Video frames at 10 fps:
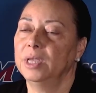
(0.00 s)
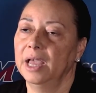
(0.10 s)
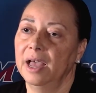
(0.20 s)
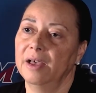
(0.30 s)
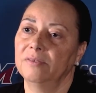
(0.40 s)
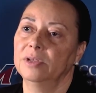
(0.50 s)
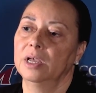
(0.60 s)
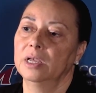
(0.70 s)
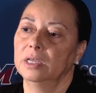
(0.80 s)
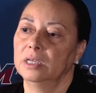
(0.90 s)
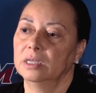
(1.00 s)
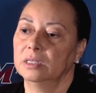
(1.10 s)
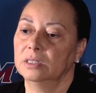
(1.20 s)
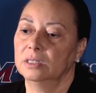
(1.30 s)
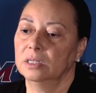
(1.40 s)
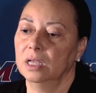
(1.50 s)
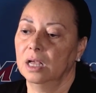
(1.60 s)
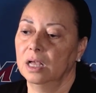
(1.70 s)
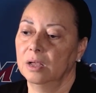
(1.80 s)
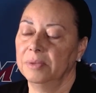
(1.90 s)
we have is
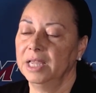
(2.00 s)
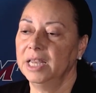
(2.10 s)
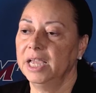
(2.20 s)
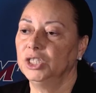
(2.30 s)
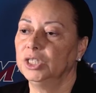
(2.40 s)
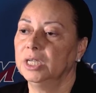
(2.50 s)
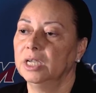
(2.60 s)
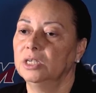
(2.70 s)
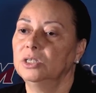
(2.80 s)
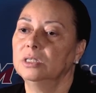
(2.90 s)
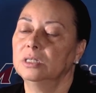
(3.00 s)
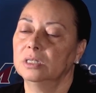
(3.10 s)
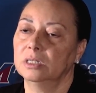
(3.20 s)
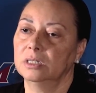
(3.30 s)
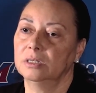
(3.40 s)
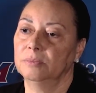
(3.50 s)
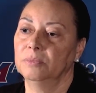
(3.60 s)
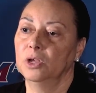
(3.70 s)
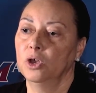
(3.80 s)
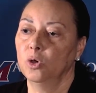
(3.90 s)
an education system
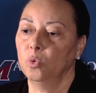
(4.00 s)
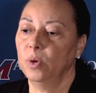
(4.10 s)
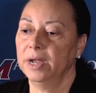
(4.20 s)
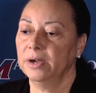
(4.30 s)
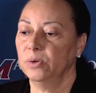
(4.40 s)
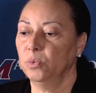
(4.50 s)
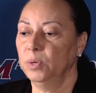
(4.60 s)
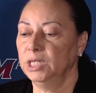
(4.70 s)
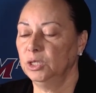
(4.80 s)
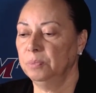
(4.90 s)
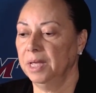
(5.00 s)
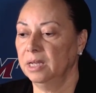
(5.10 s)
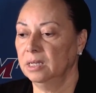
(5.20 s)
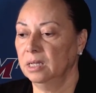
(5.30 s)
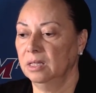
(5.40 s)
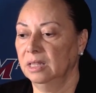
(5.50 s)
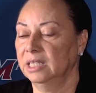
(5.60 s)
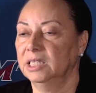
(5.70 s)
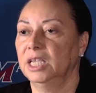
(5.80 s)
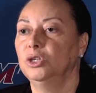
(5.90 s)
where we spend in,
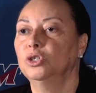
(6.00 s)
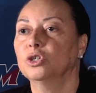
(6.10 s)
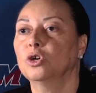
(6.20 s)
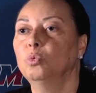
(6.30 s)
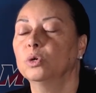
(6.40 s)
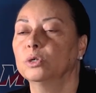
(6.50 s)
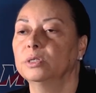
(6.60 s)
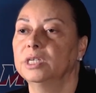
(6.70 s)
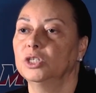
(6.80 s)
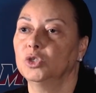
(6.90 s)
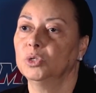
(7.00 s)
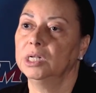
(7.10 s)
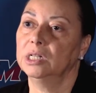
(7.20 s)
let's say you took a world history